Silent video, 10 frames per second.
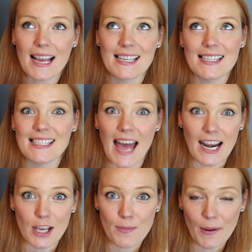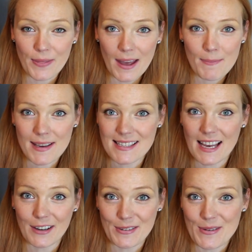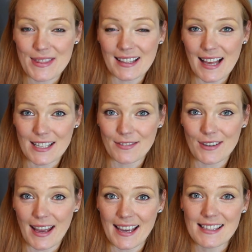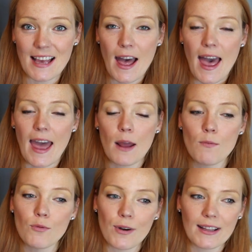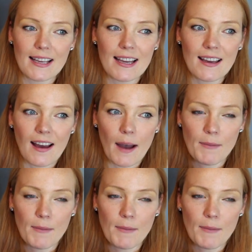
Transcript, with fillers: ecstatic about that because that grew in the last few days and I'm really,